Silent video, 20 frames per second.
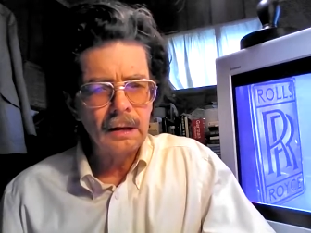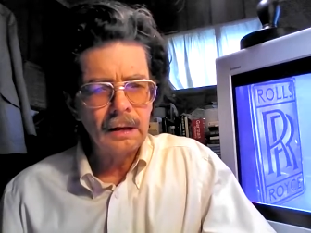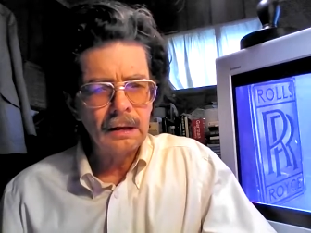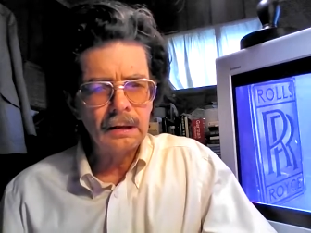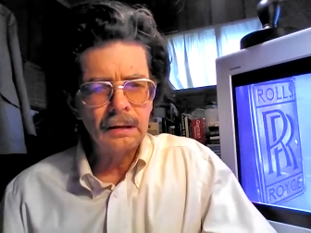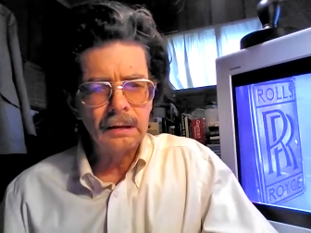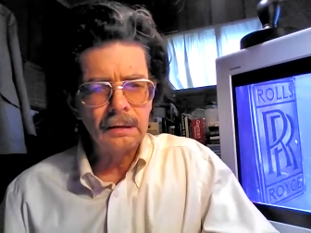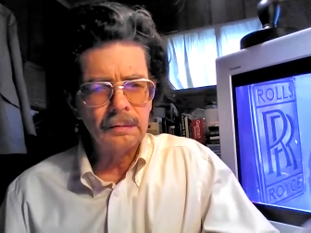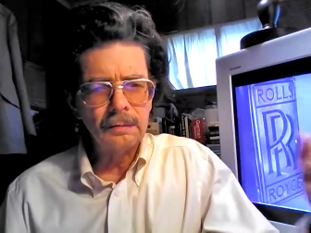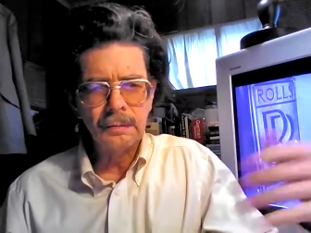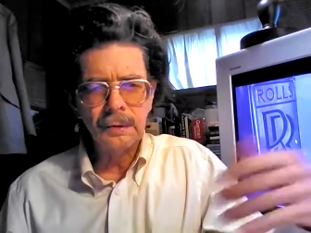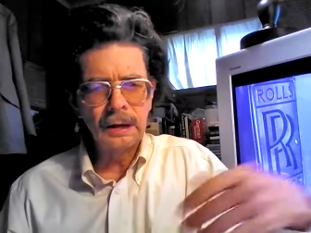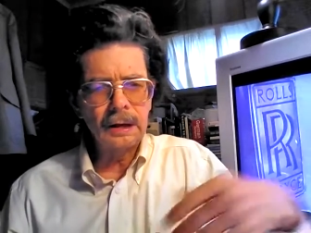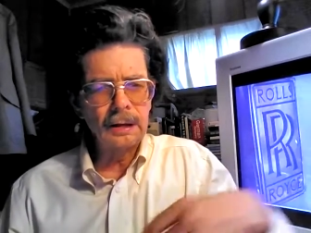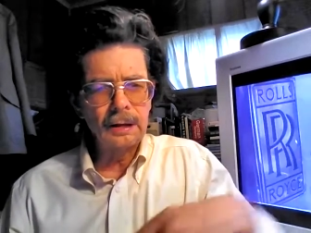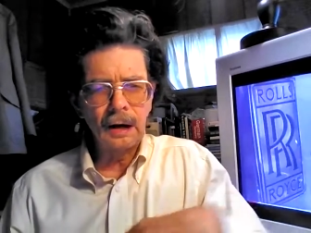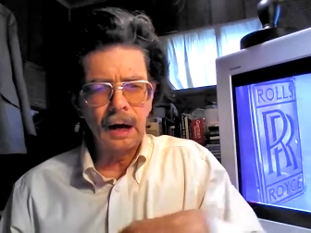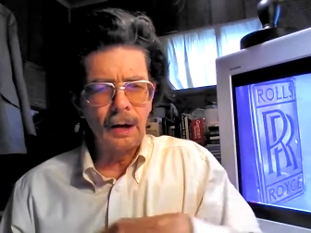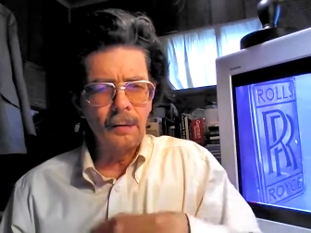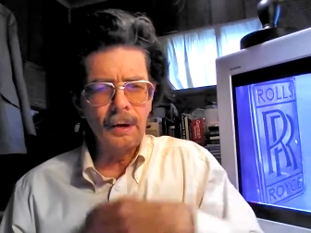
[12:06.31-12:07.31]
We
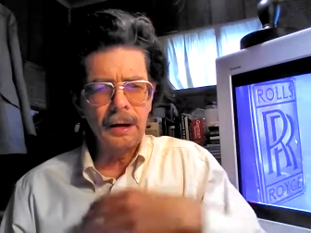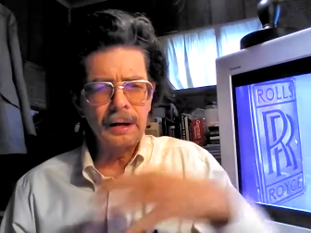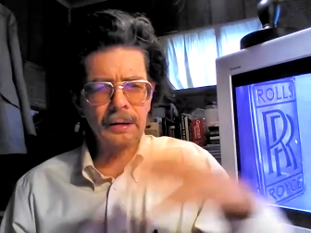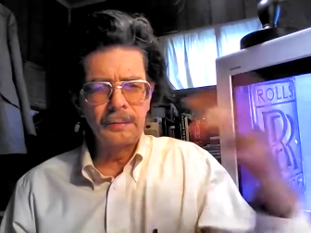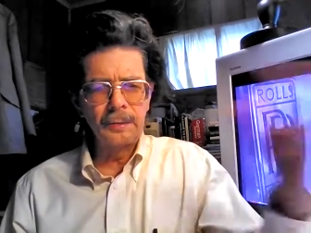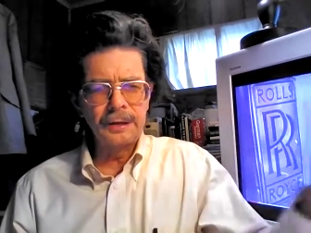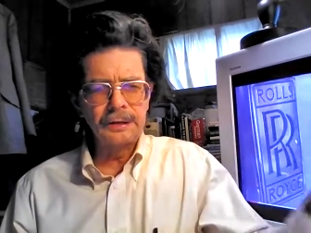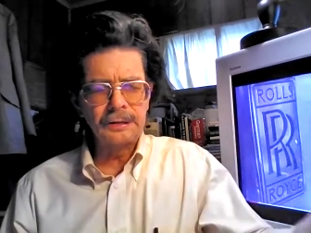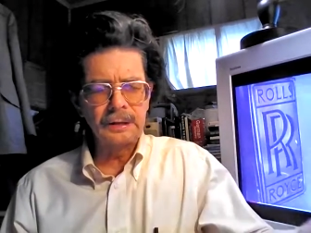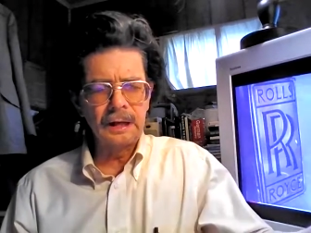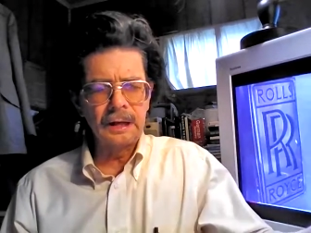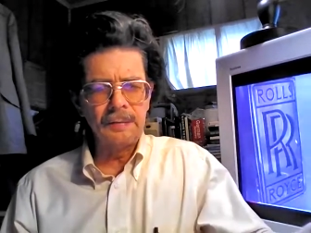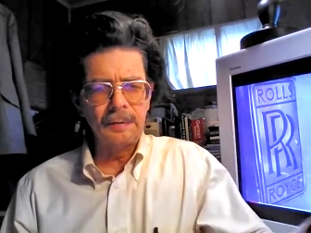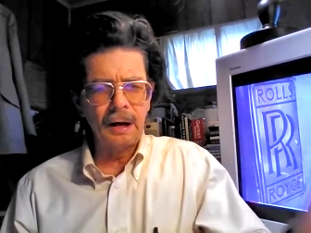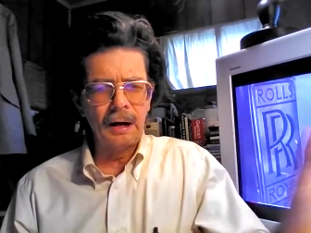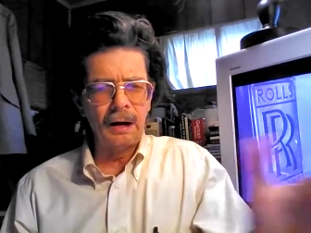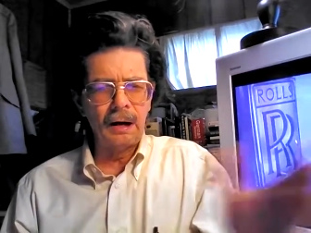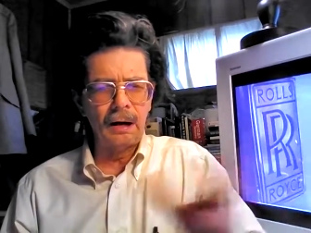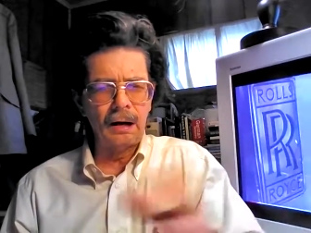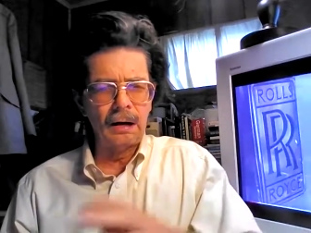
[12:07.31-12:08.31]
could receive
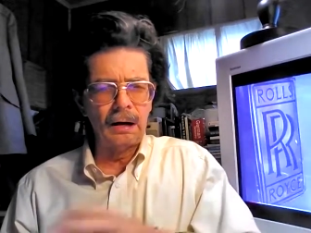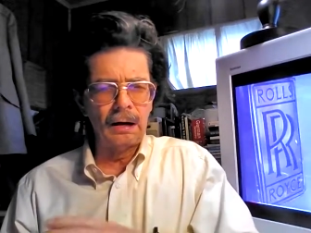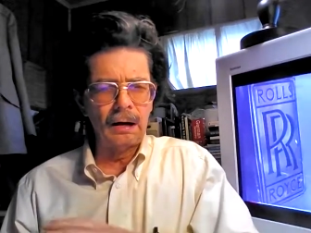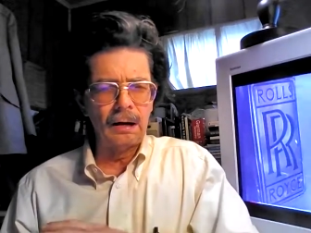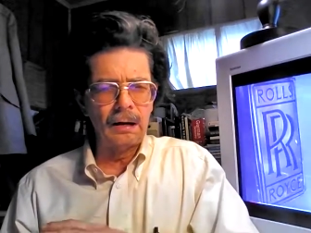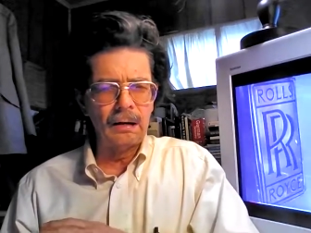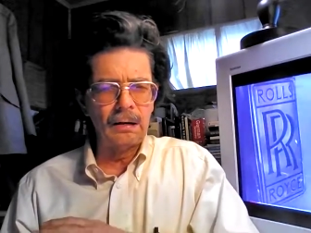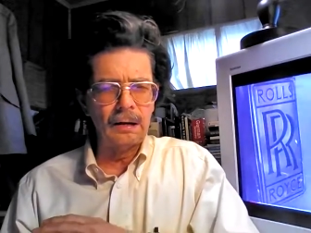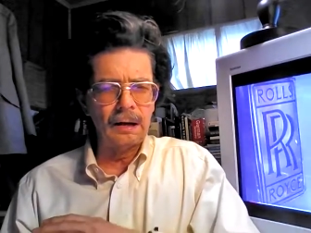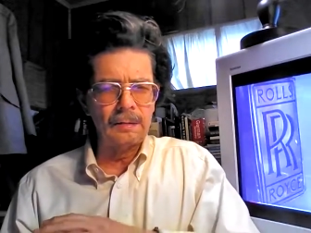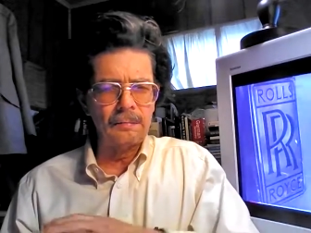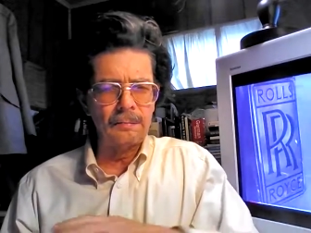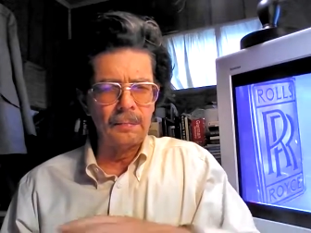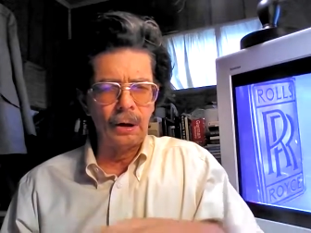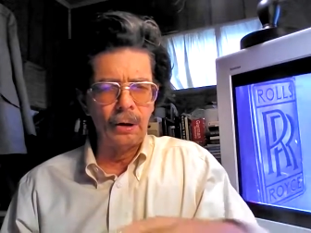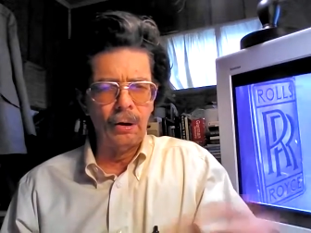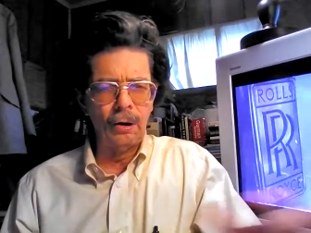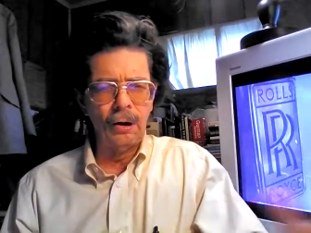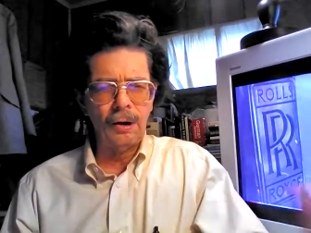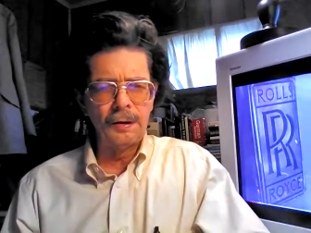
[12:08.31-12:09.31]
all and
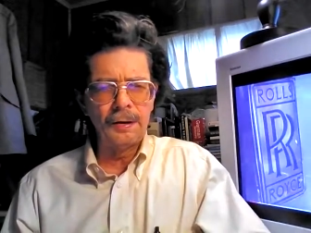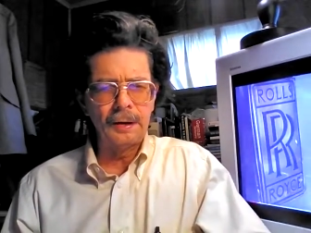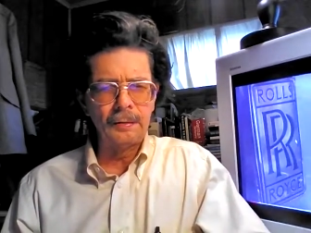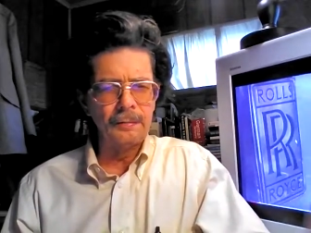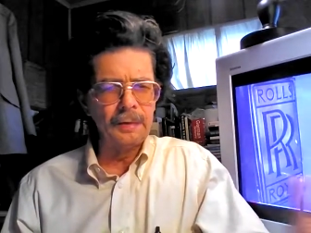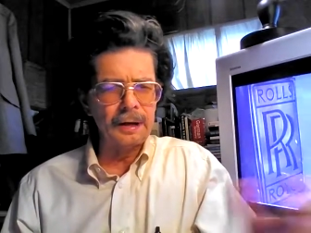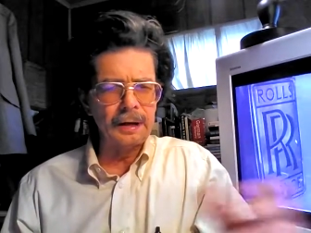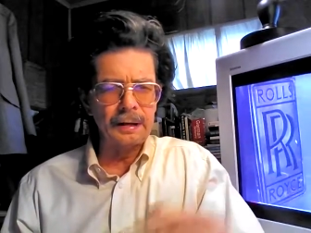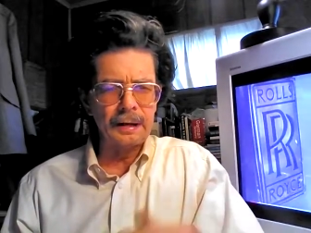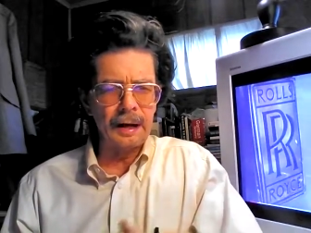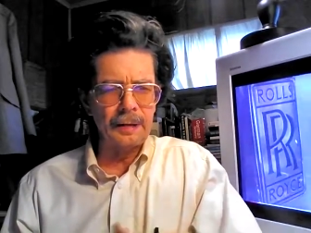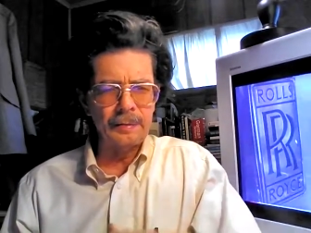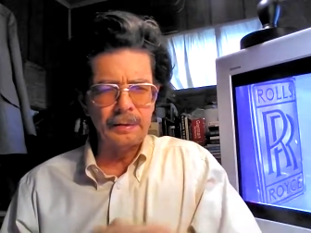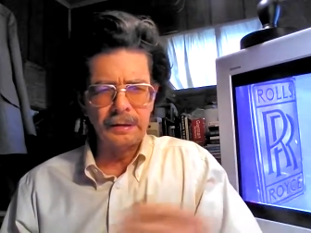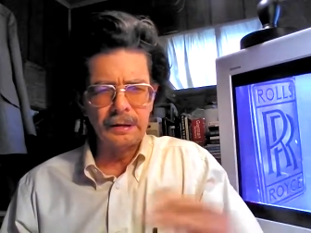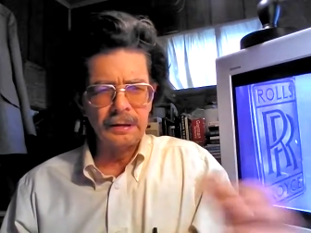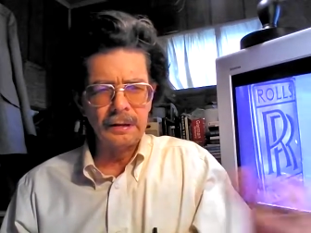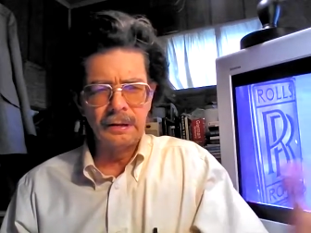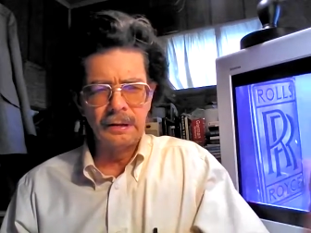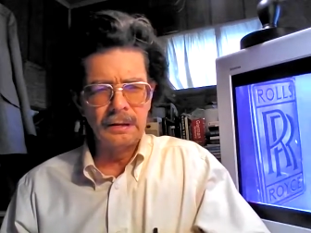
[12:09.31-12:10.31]
more than we could ever
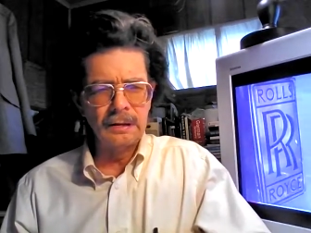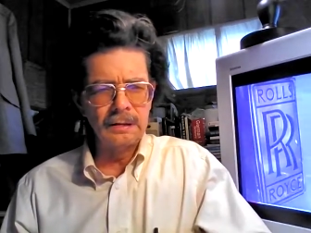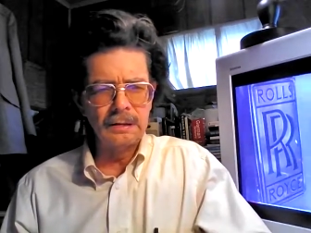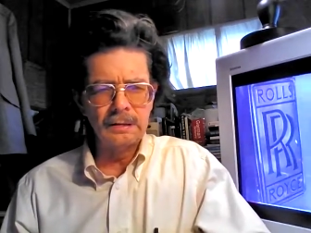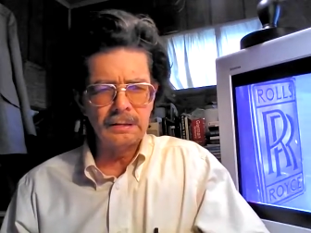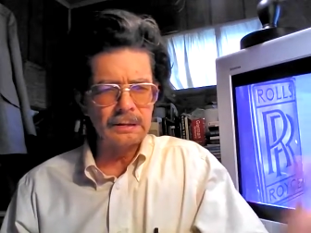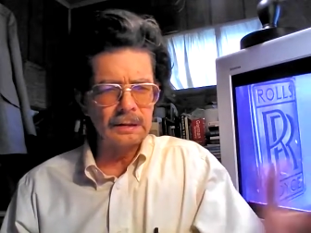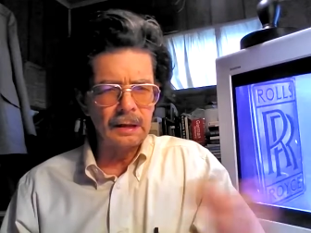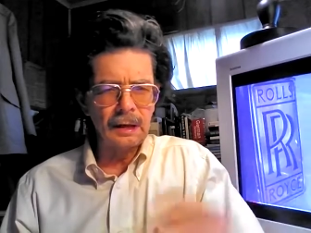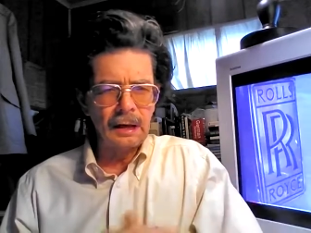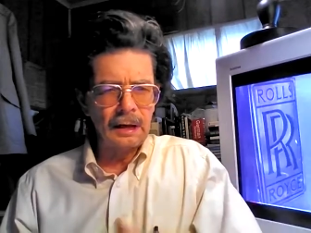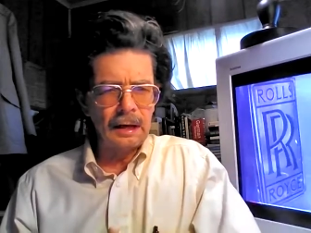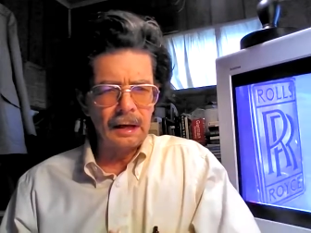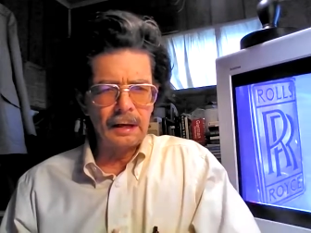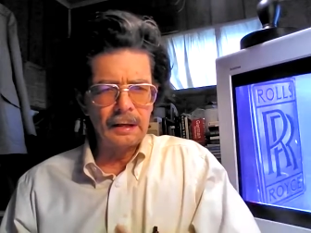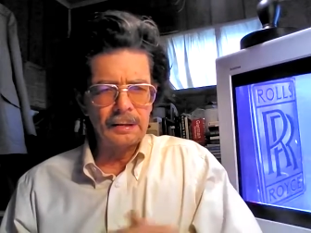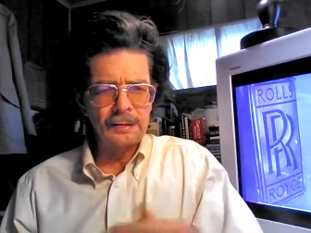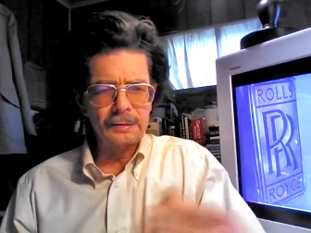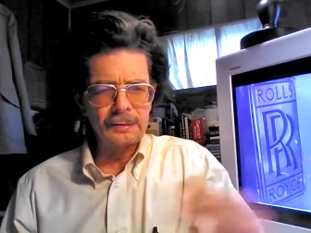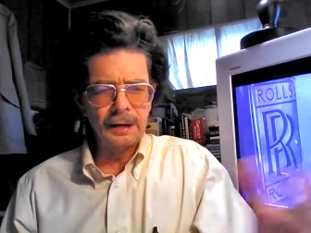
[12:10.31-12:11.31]
use in
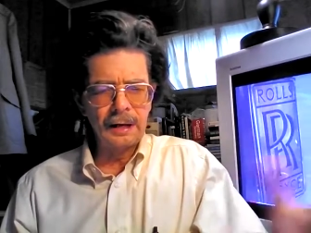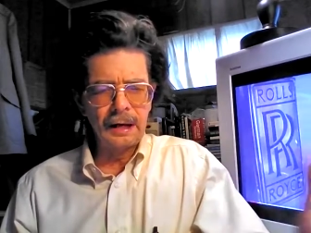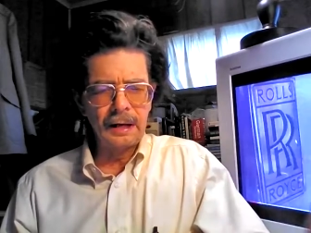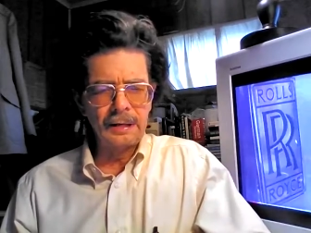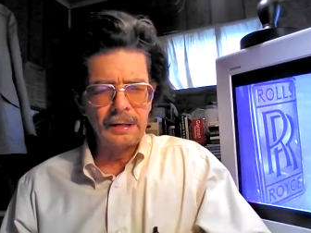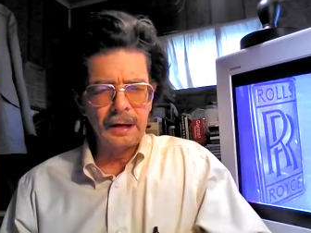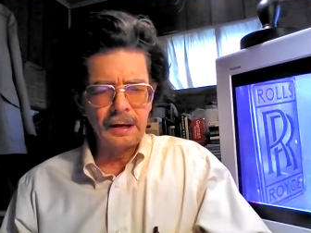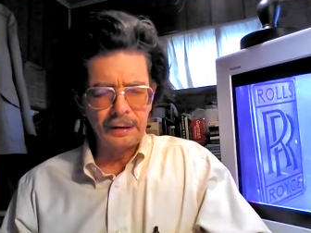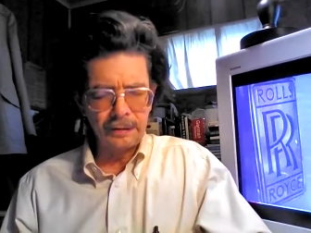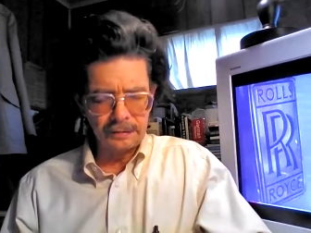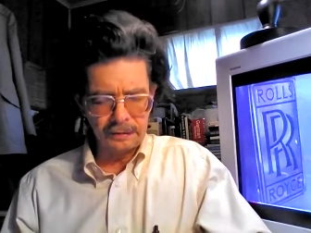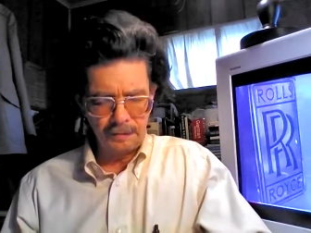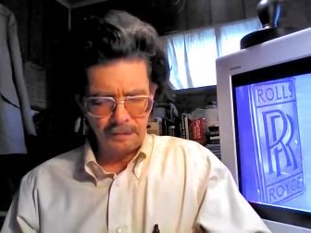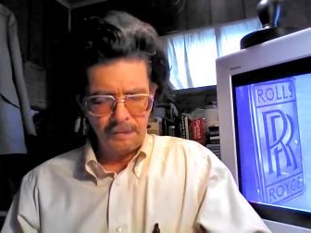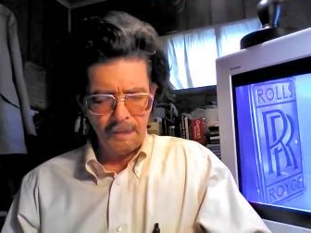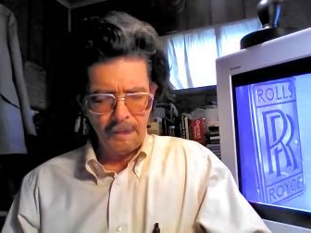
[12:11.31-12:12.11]
1 trillion years.